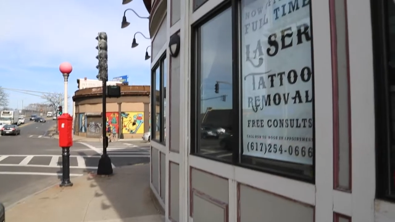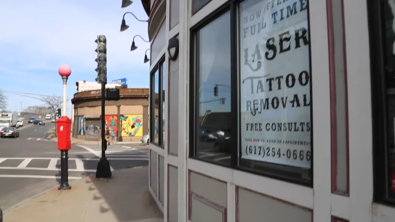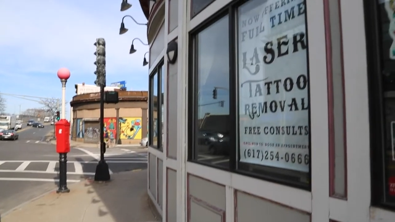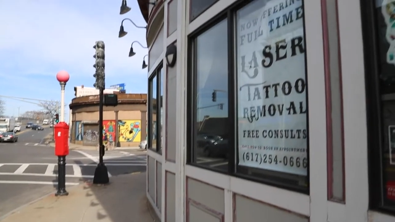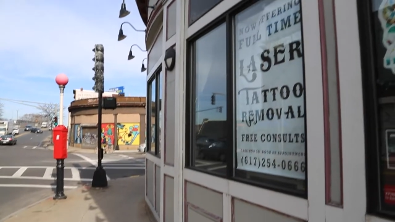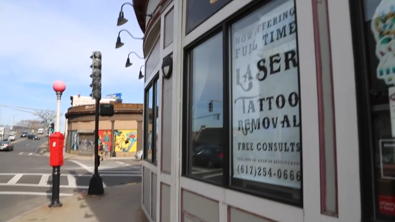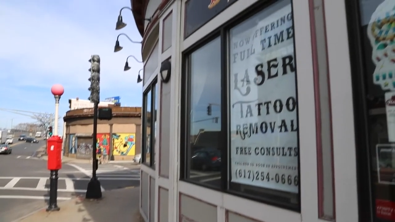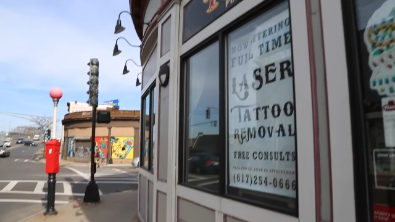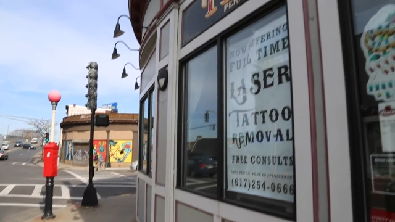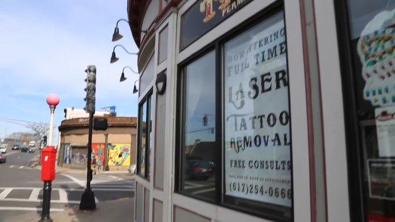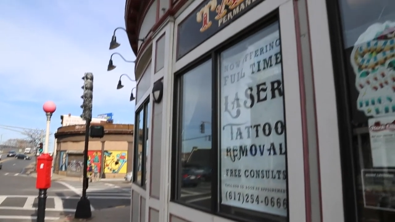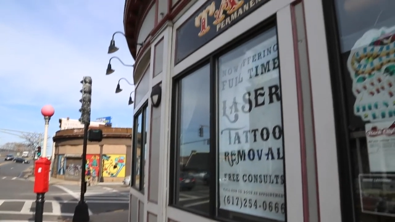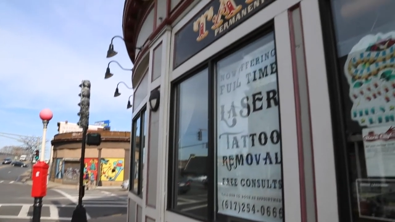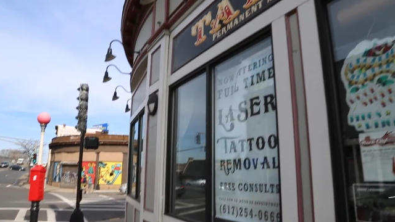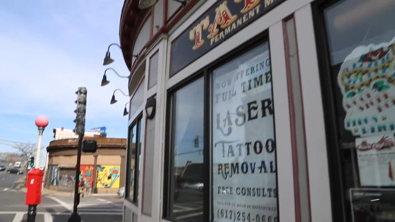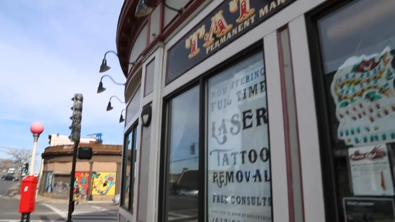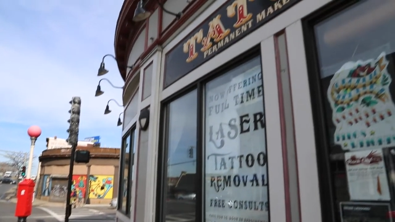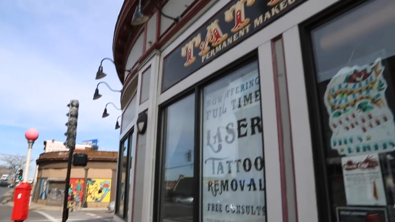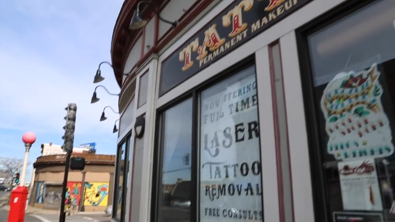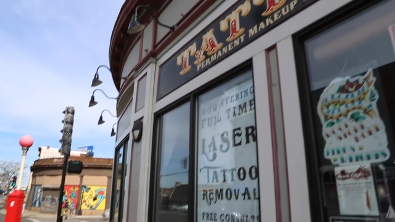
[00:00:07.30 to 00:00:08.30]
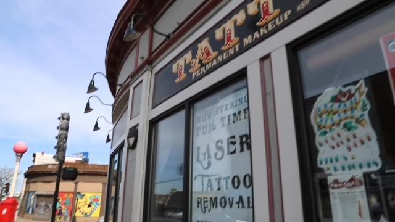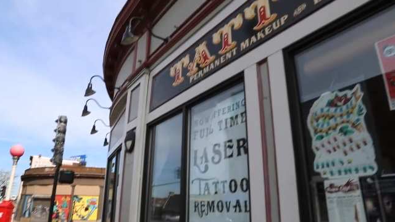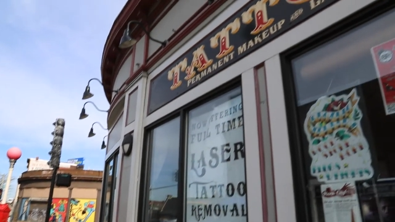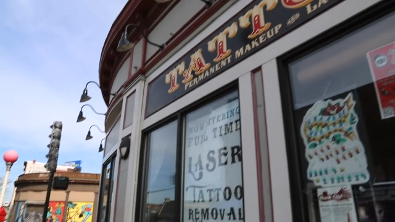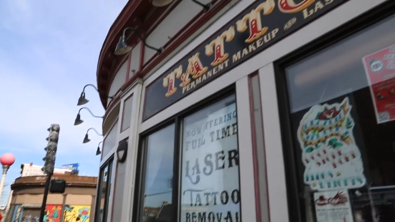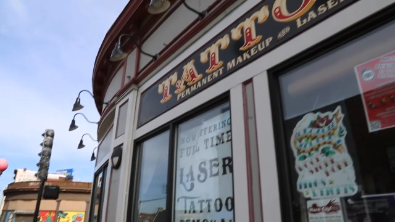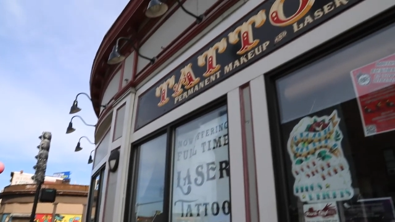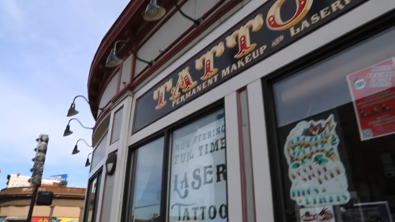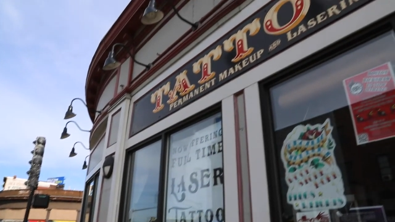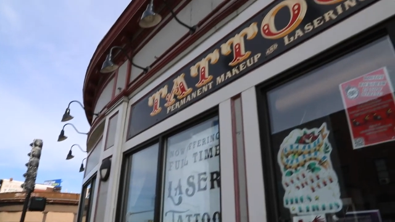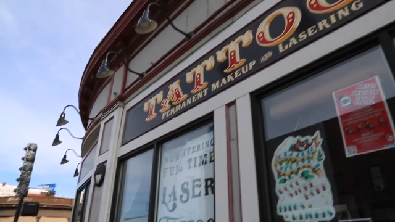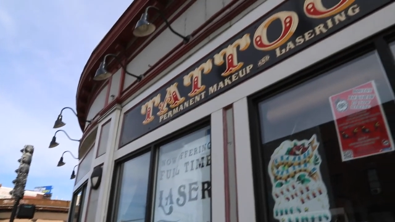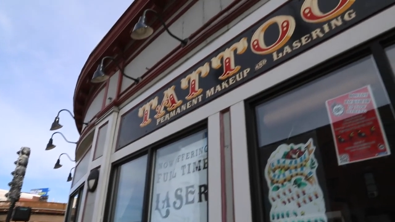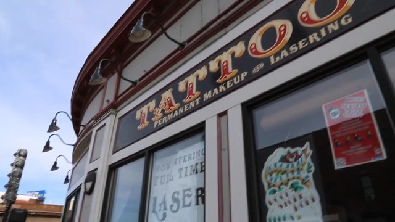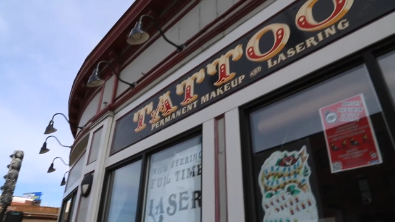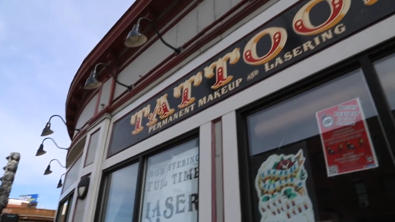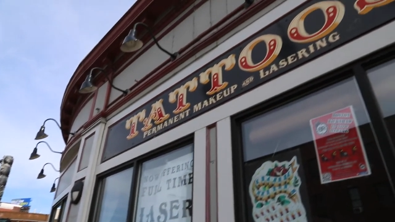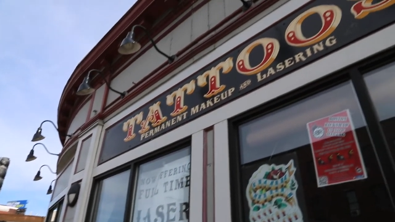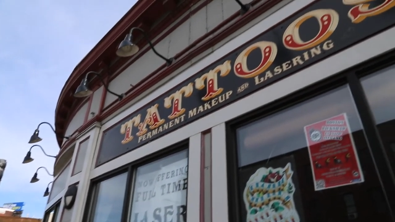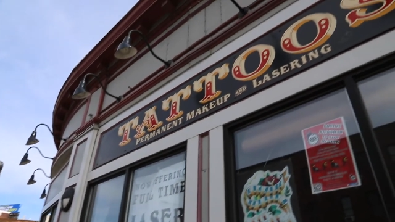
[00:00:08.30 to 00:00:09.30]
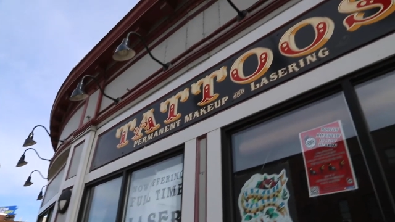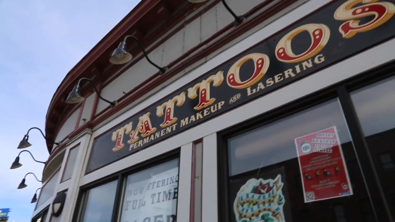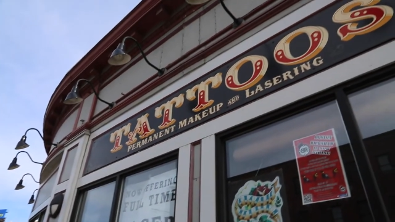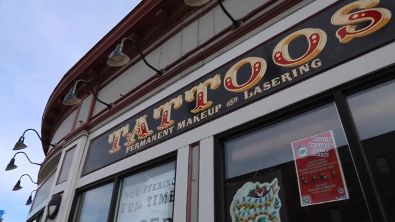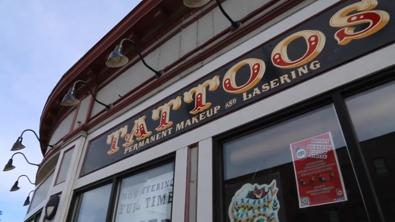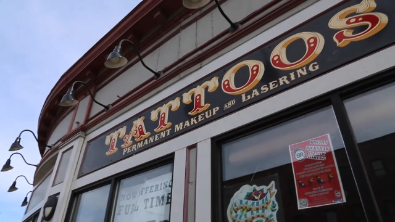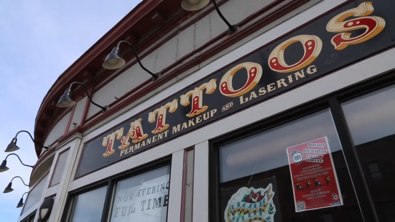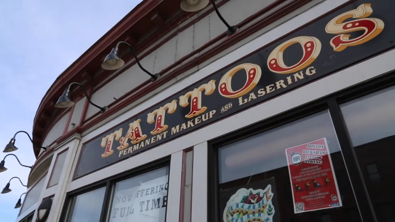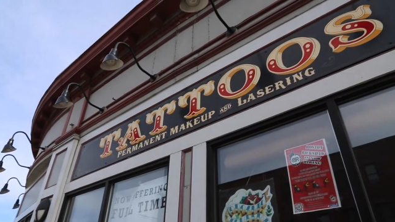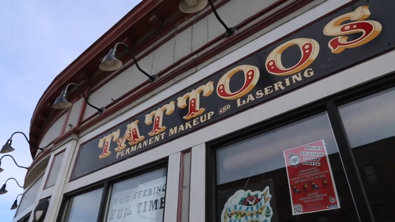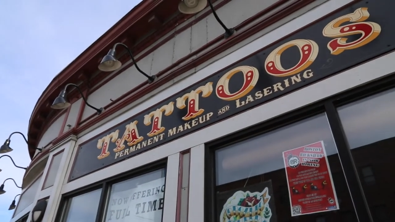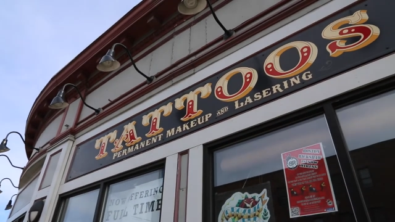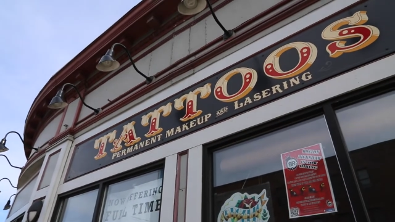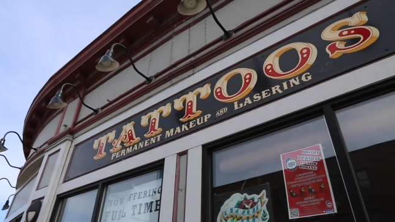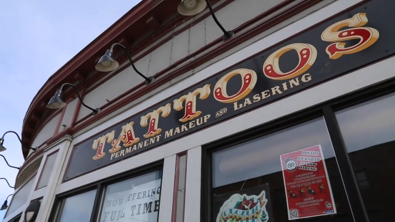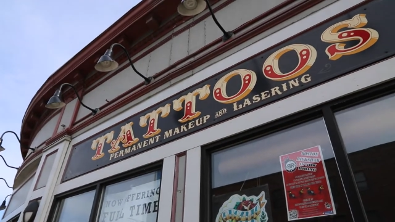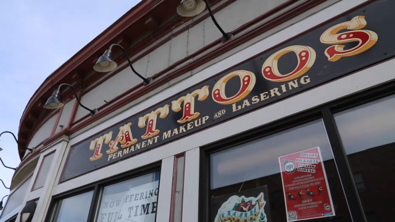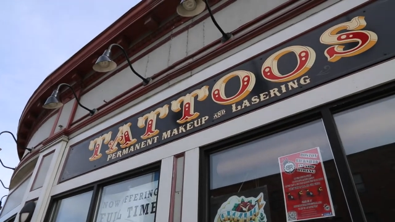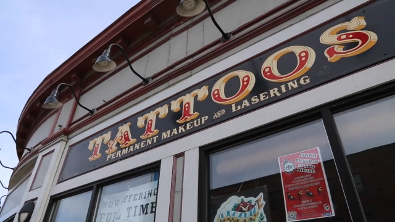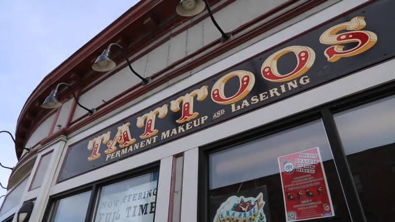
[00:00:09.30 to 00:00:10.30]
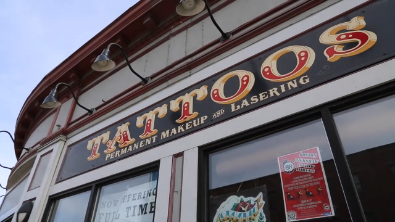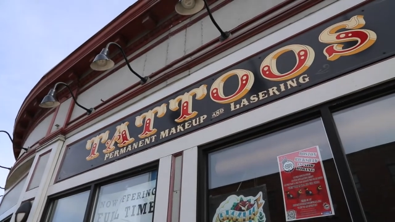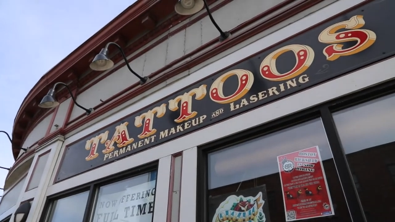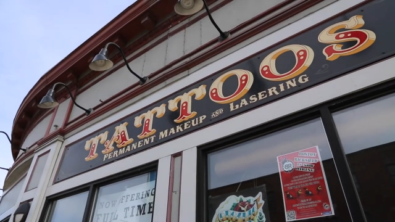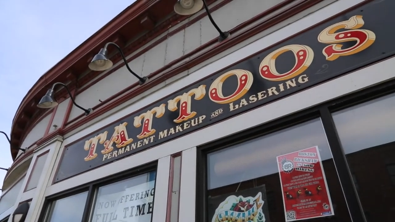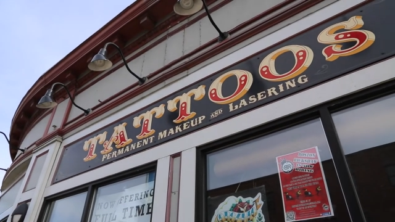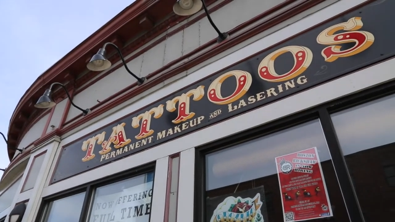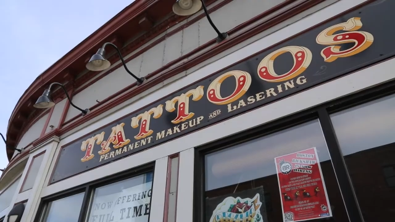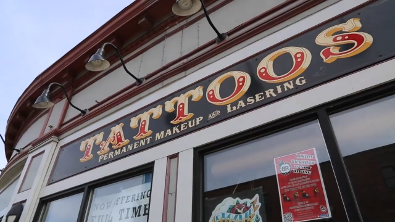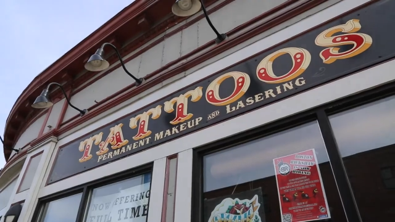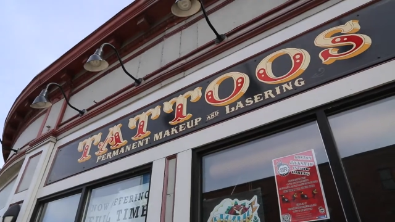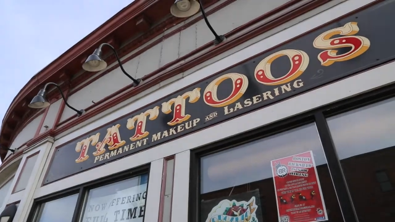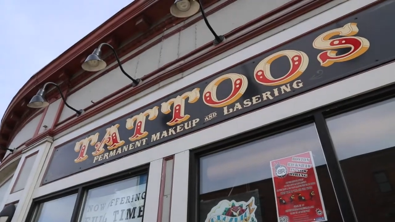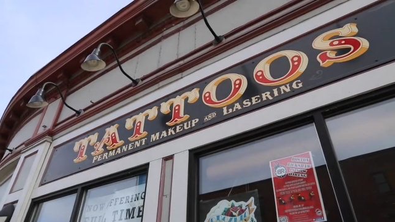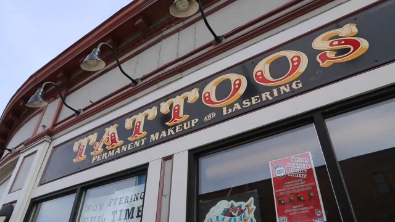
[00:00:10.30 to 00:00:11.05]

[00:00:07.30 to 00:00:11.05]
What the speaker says: [unreadable: no face in view]